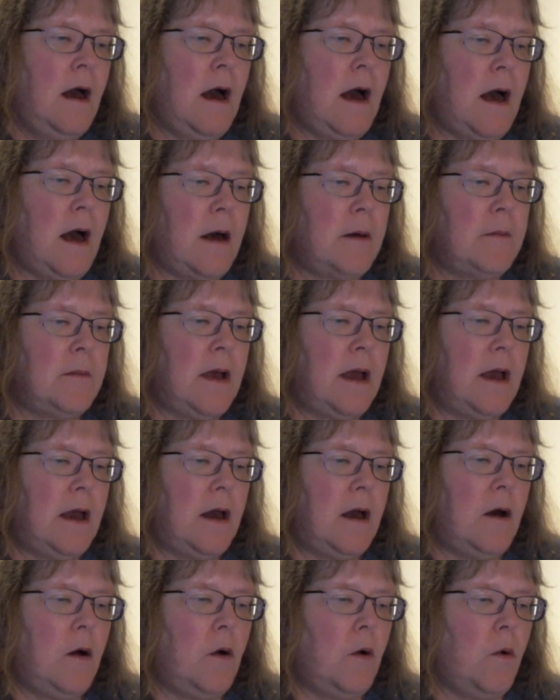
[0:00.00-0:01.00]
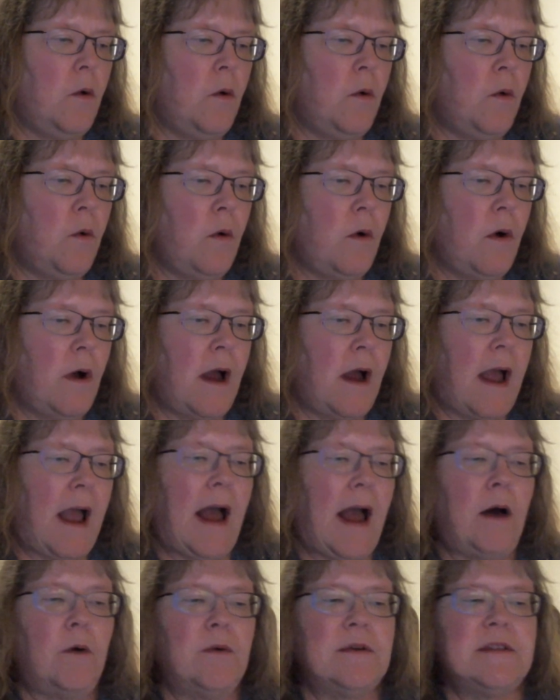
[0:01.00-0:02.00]

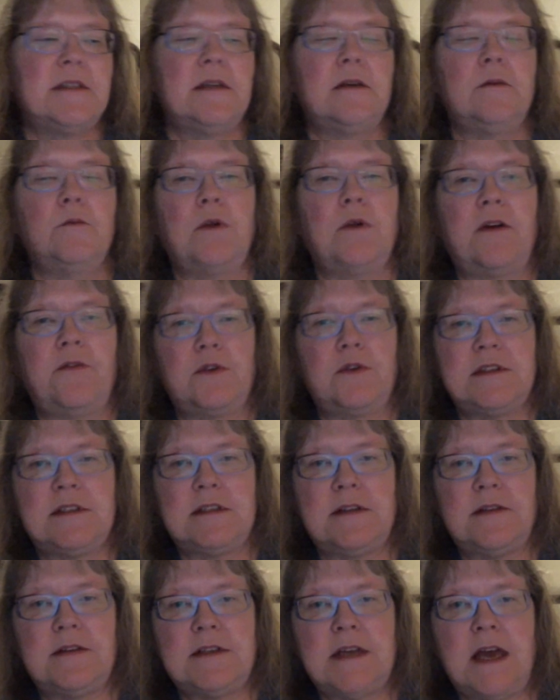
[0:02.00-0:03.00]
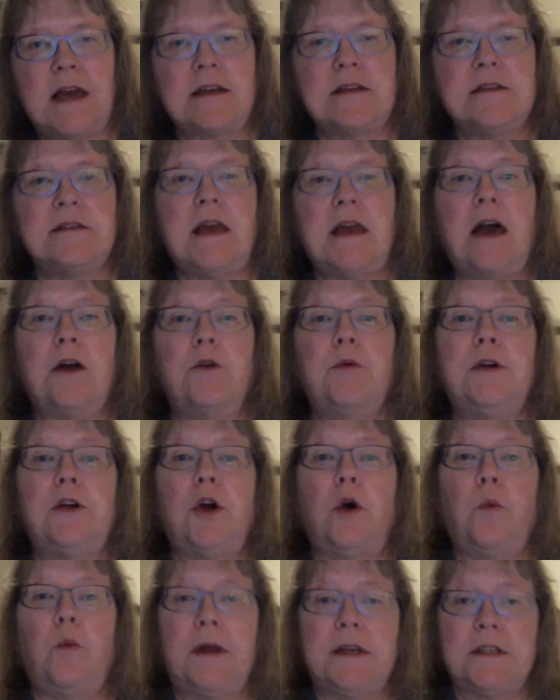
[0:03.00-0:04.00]
How is it referenced in the text? How do we
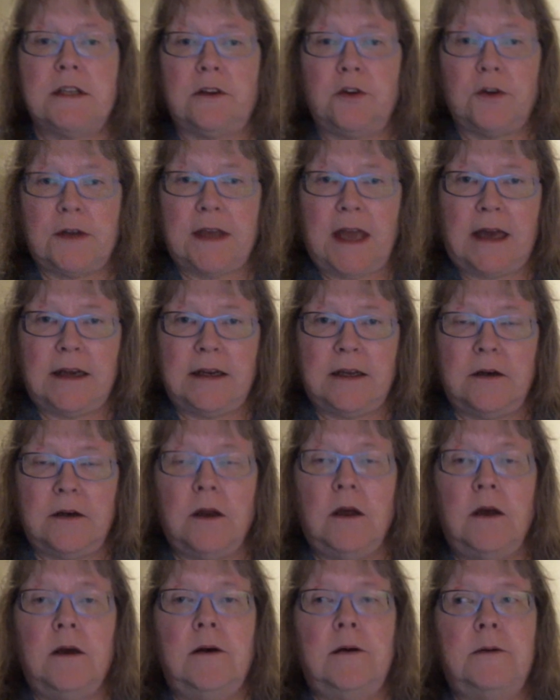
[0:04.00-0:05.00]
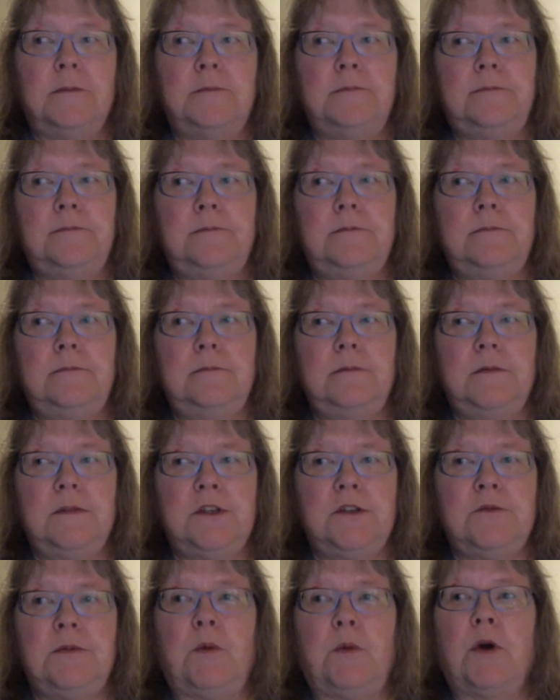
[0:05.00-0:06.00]
know when to look at it?
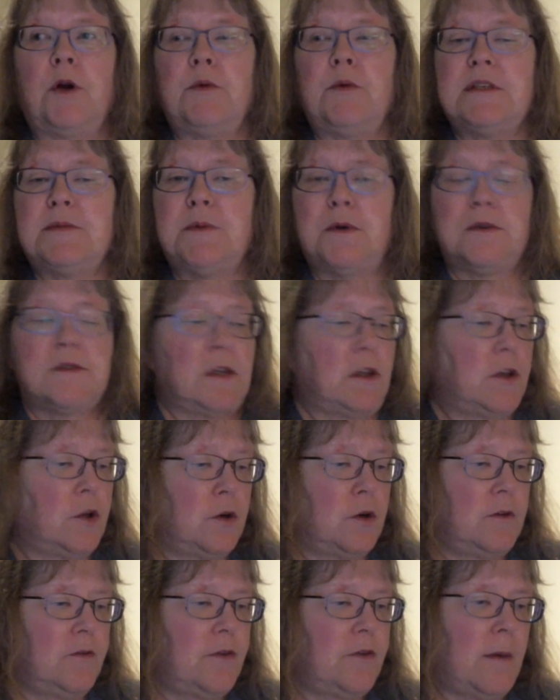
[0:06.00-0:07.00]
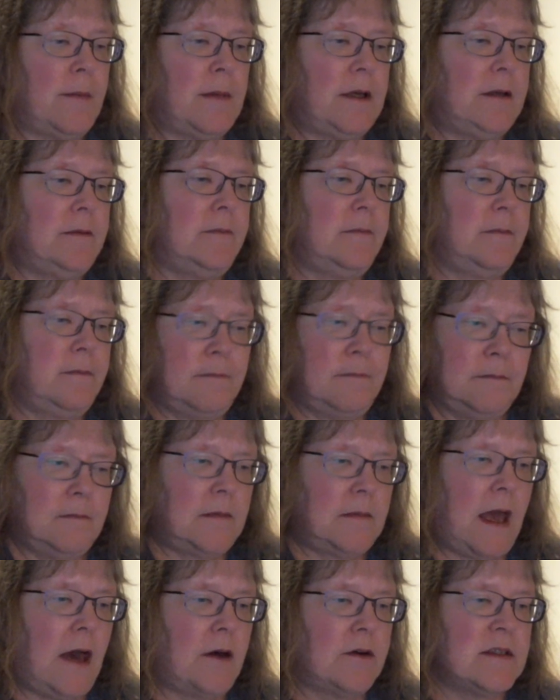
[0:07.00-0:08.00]
Excuse me, what are we supposed to learn from it?
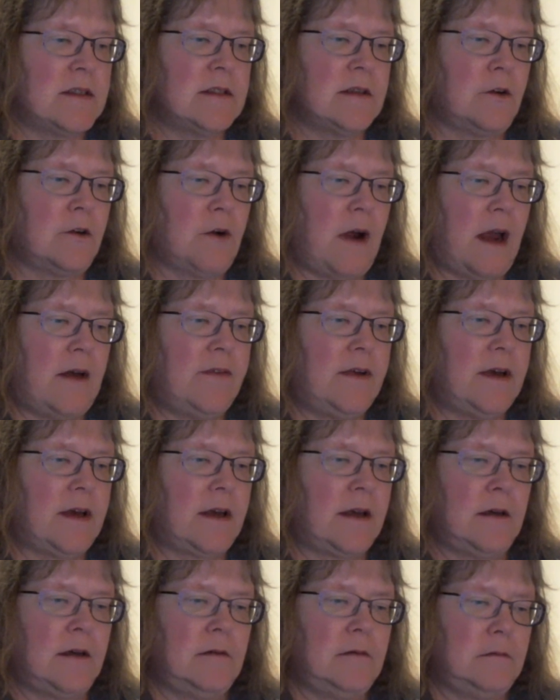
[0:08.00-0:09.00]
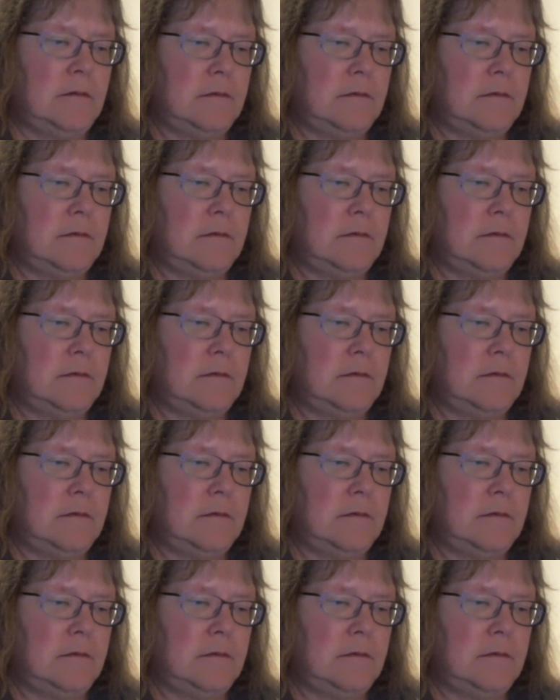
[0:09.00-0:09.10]
How does the graphic